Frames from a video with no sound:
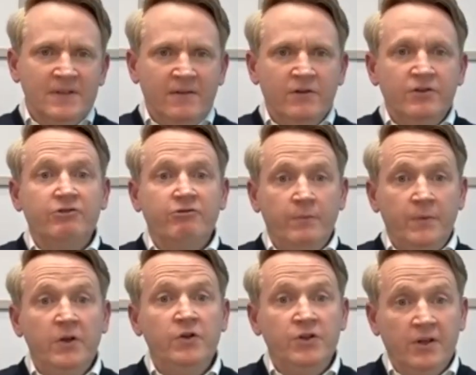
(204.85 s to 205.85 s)
in the
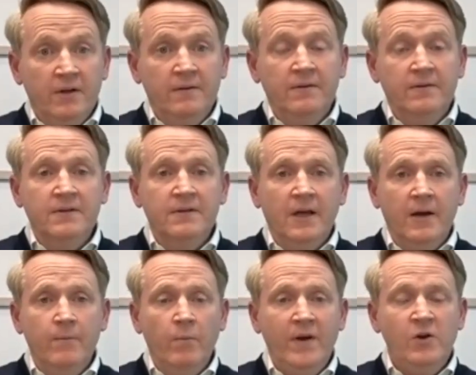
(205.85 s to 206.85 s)
distributions.
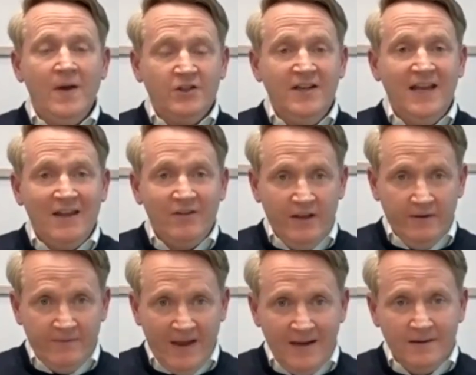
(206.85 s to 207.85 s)
When you actually get the
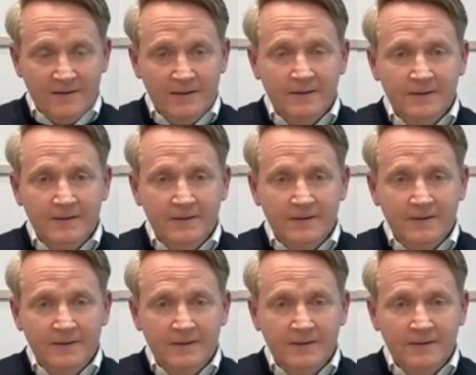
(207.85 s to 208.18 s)
event,